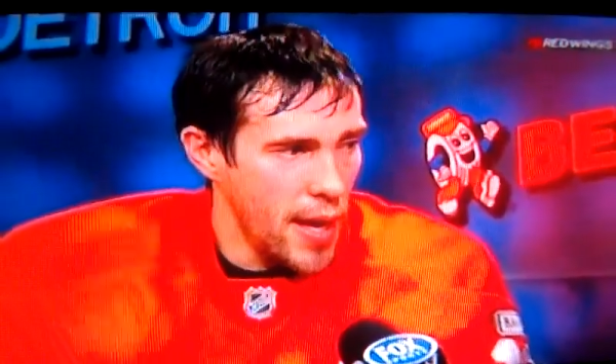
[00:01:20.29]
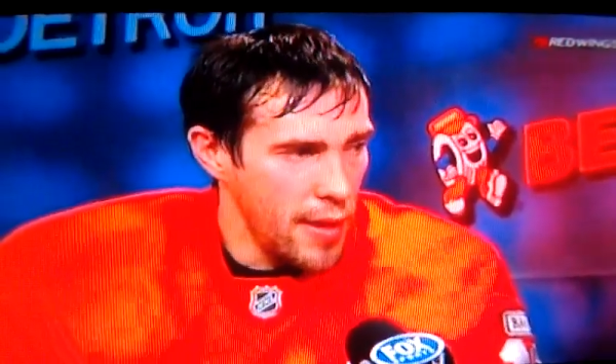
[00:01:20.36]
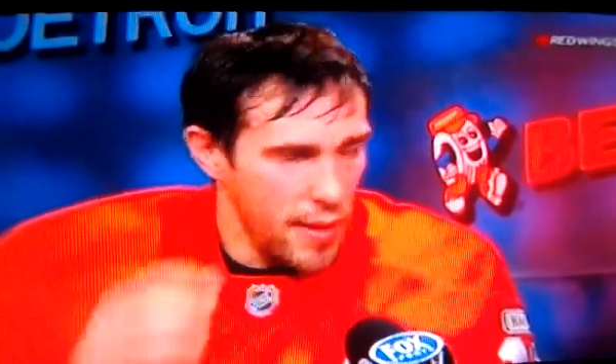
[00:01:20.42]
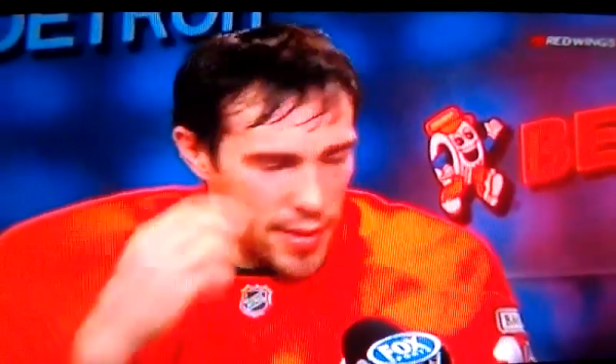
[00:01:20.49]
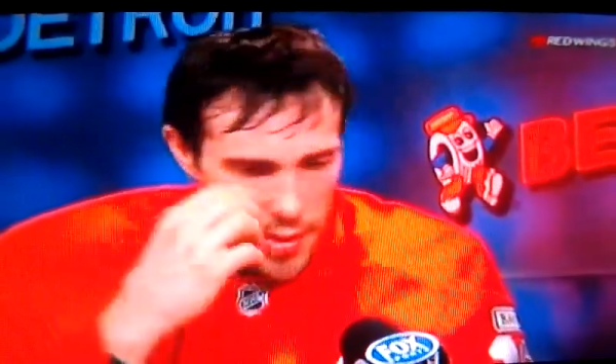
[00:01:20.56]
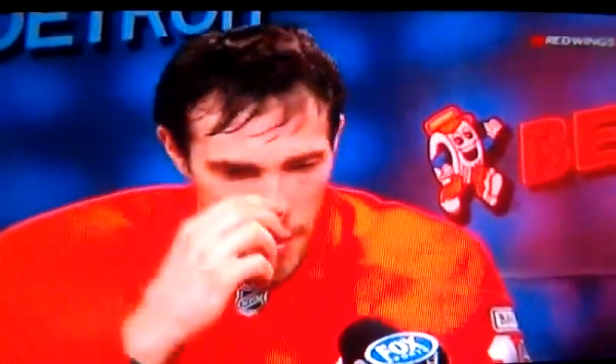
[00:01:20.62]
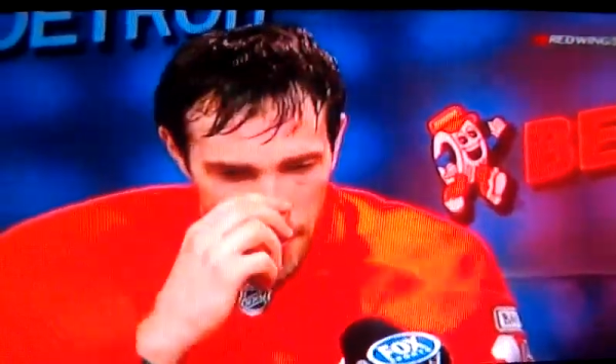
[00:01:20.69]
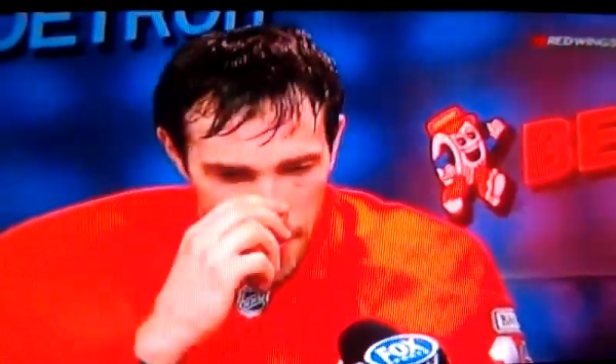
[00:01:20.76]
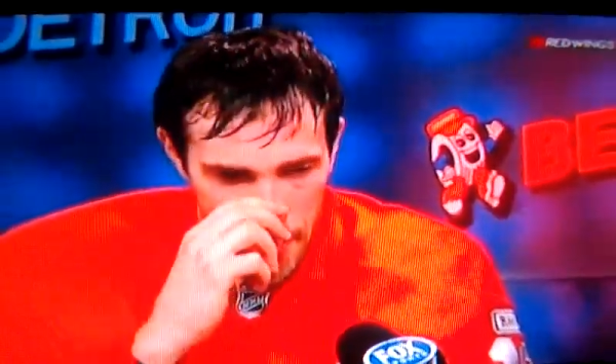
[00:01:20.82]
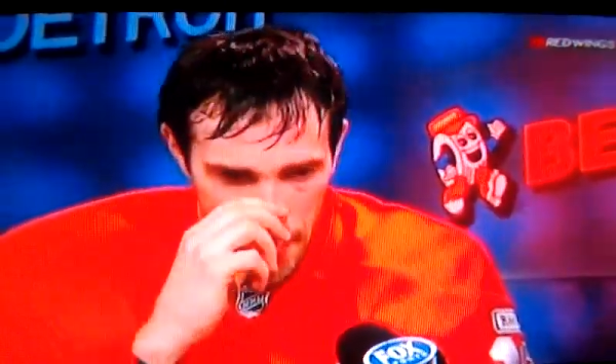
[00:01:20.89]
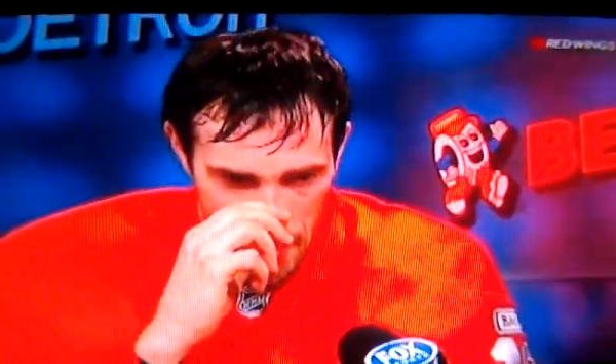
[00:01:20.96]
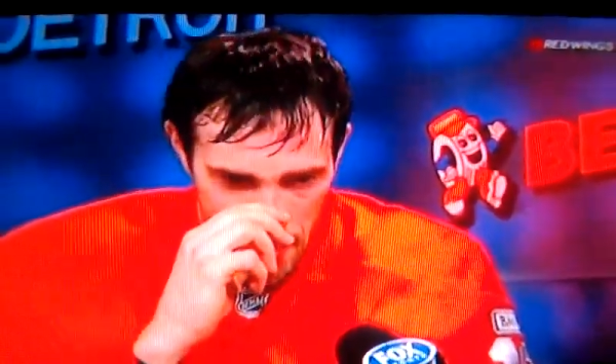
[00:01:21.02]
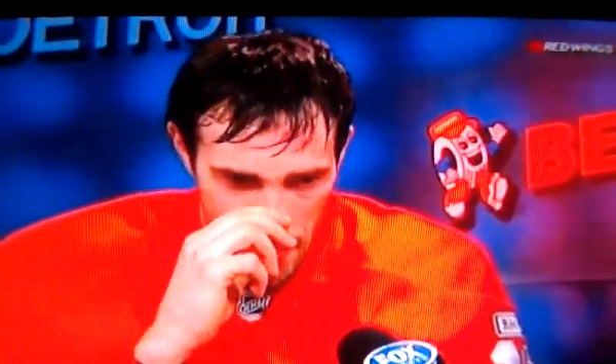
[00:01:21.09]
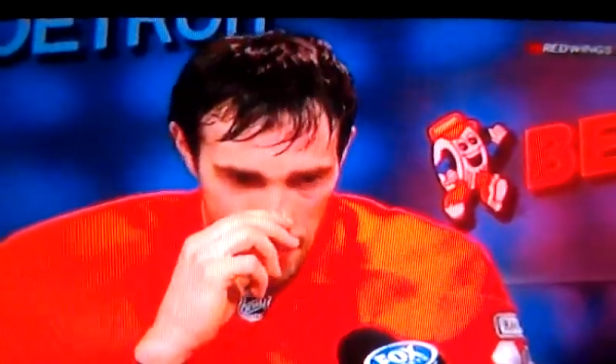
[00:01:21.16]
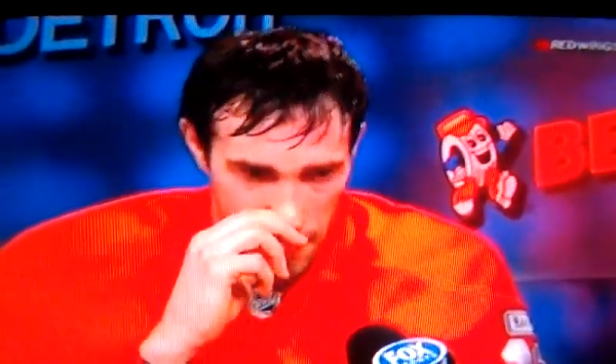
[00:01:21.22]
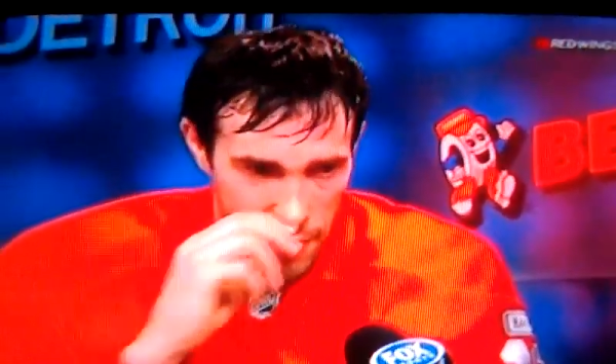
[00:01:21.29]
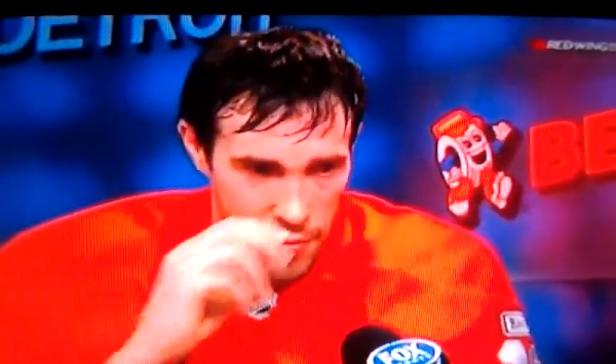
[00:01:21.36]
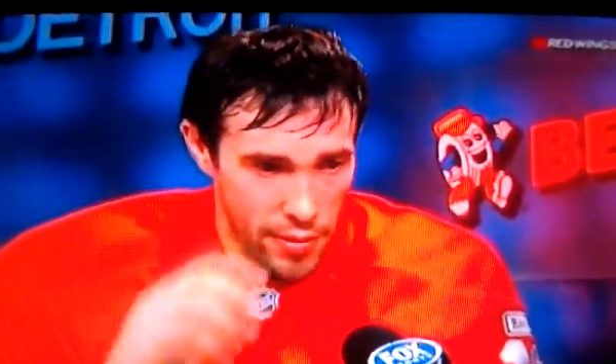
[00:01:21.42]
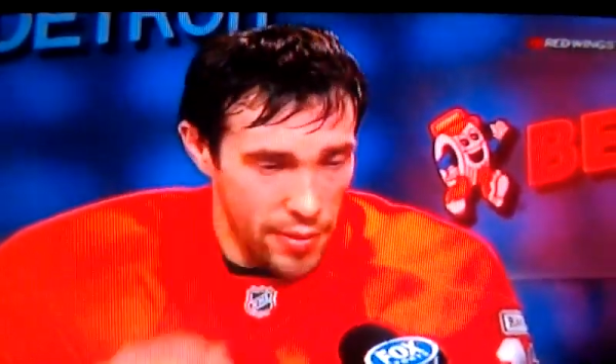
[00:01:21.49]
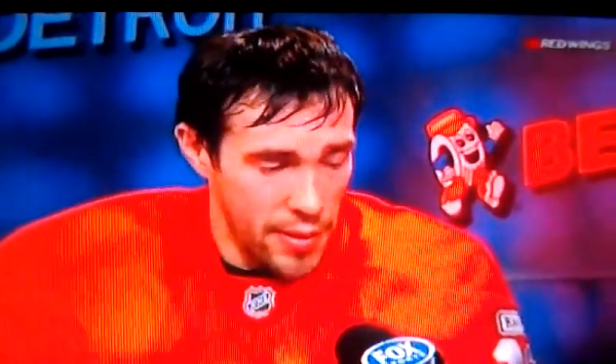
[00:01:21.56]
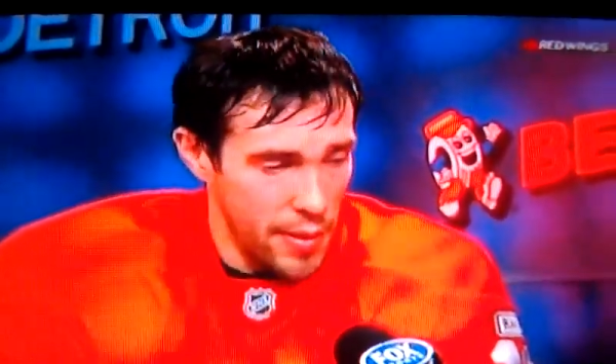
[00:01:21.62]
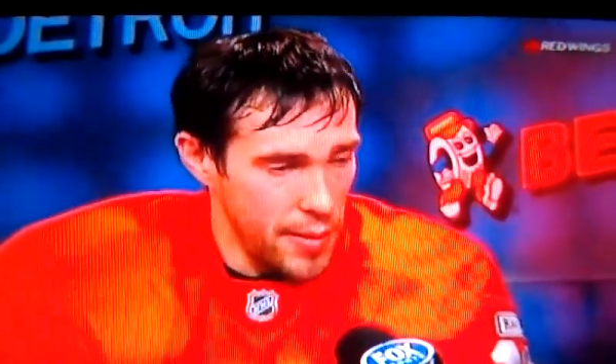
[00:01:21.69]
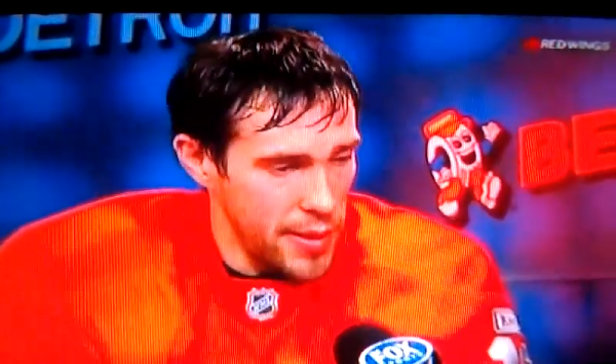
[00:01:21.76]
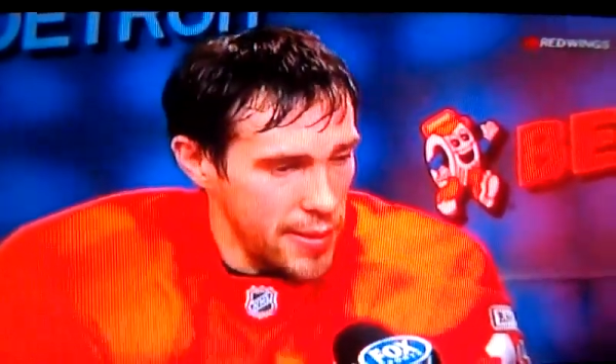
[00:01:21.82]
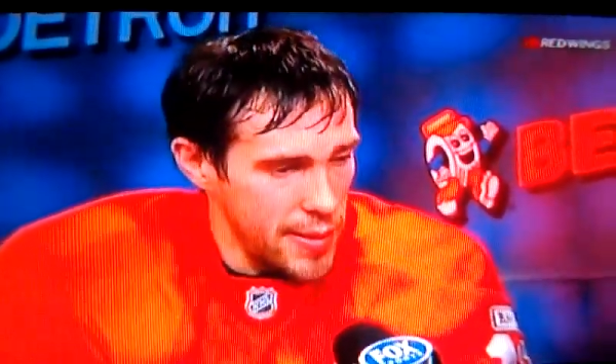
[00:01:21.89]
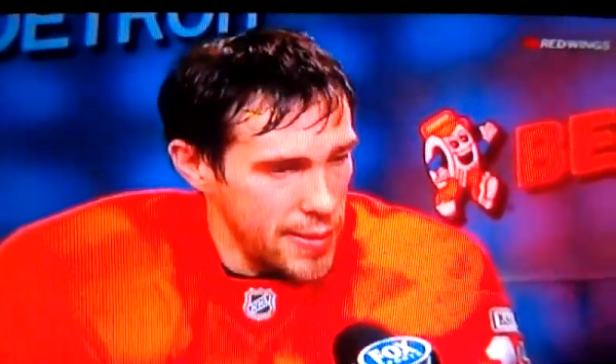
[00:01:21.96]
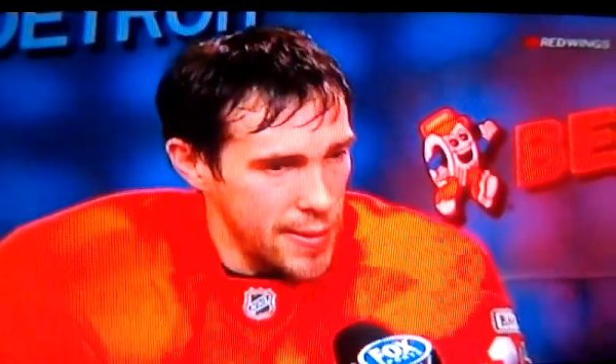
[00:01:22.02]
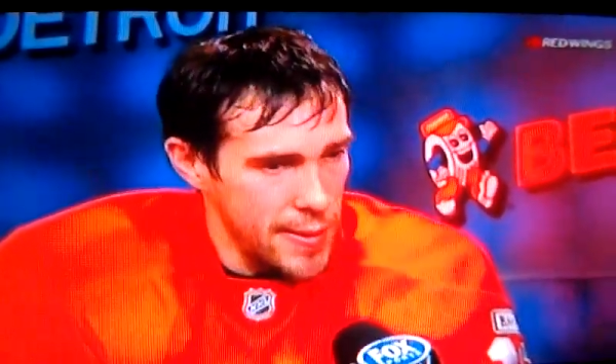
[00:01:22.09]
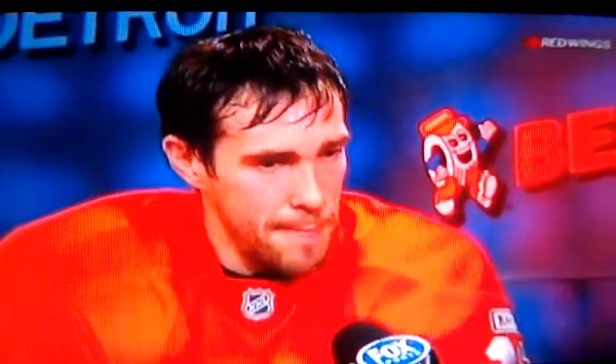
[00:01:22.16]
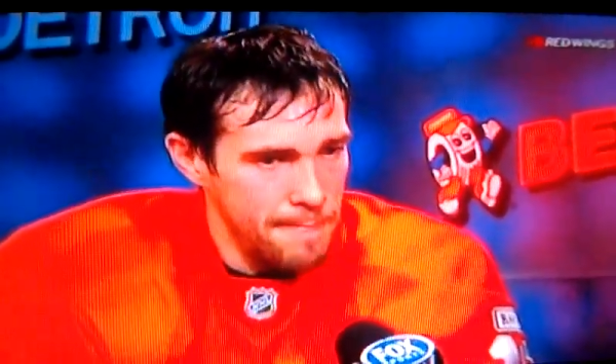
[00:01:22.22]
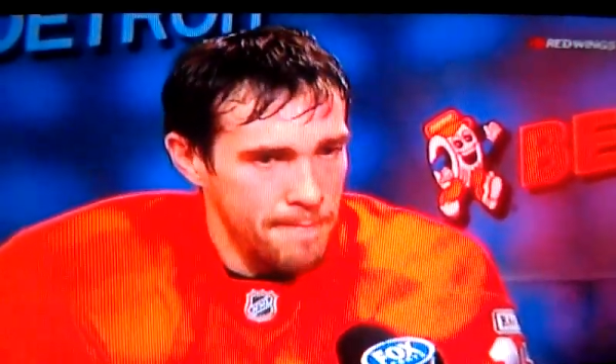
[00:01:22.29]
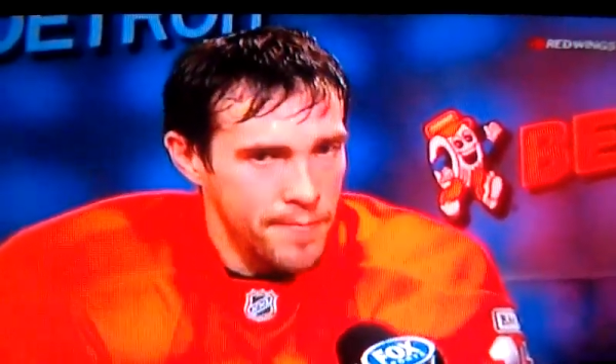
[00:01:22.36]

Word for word: lots of all-star kind of too. And, but it's uh,